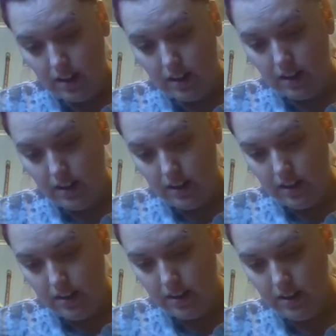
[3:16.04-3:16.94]

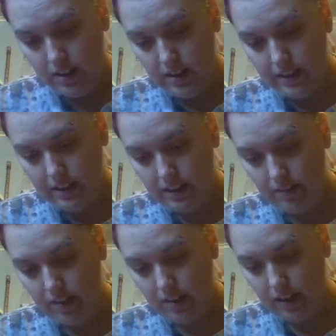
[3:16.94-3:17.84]
Uh, let
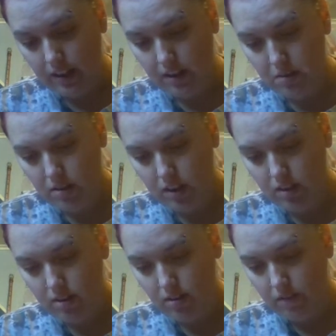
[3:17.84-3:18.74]
me see. I
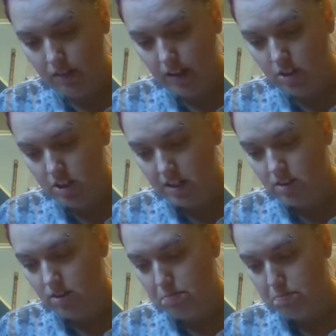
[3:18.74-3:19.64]
do my
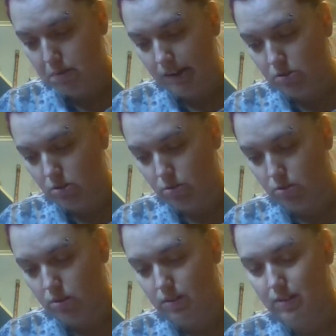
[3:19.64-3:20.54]
jigsaw puzzles.